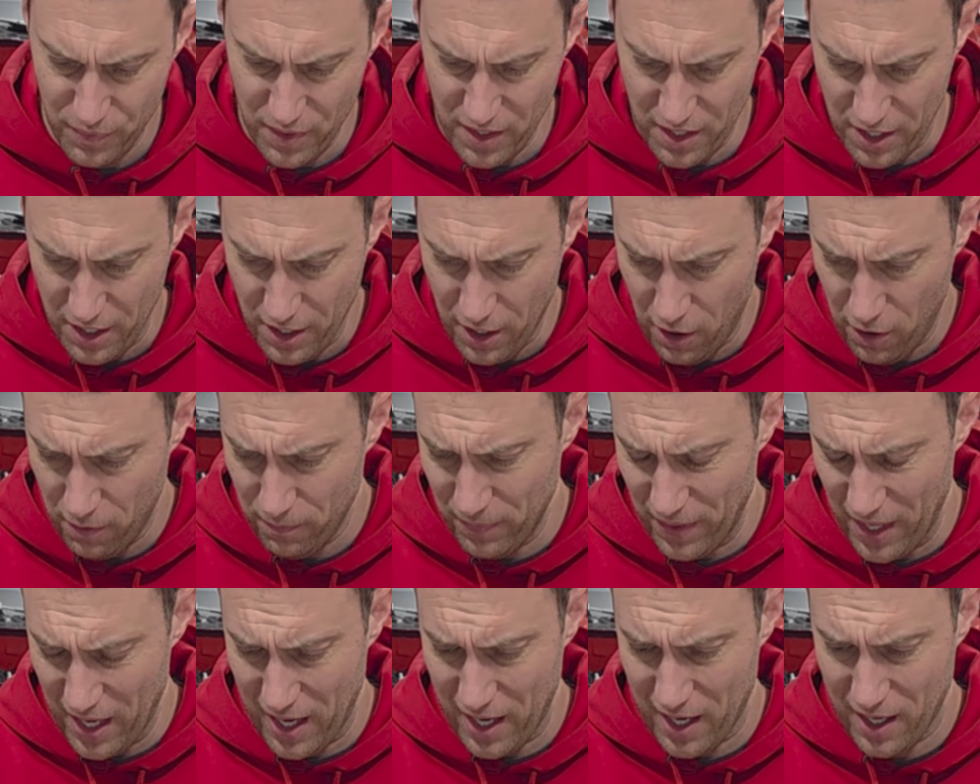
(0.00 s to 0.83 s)
You
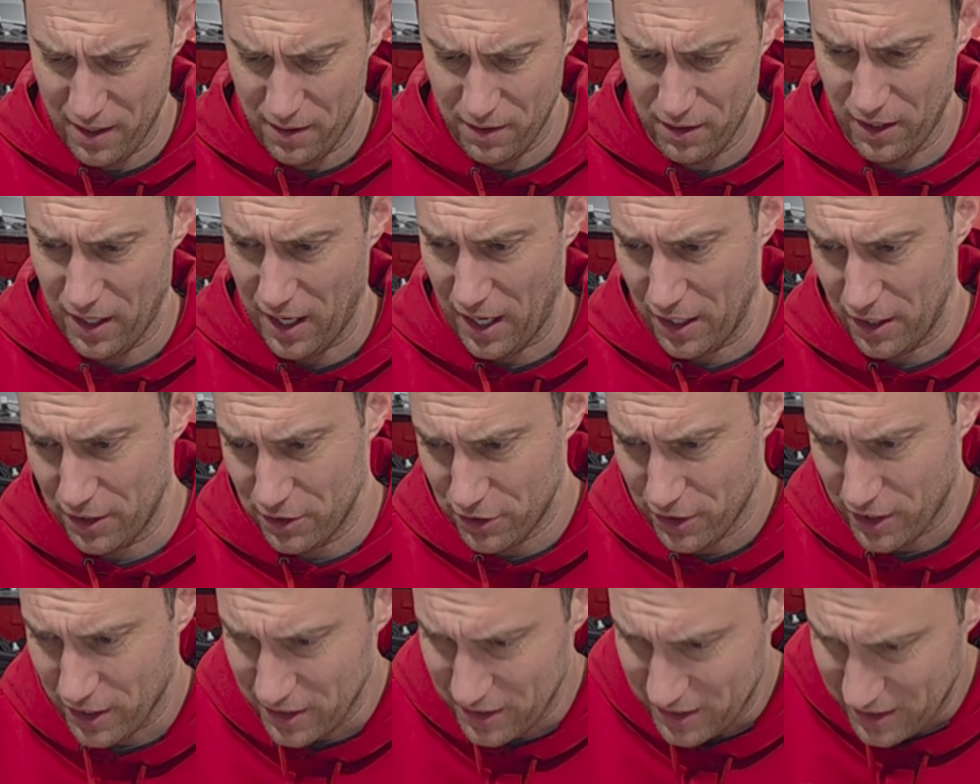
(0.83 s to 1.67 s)
know, and as
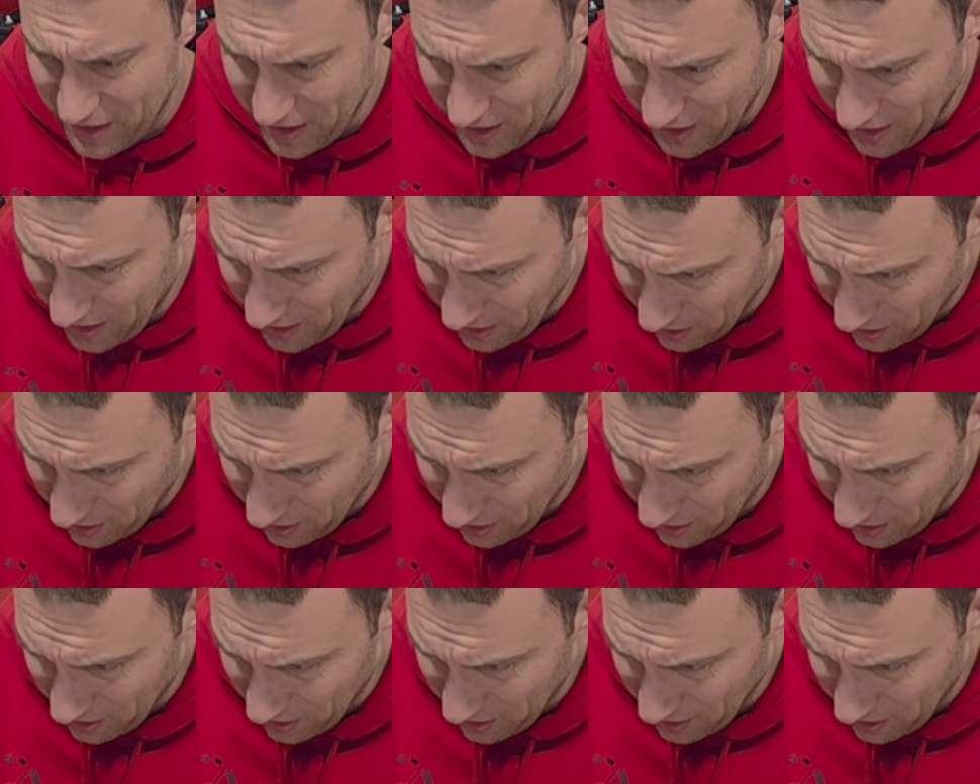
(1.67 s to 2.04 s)
you can see,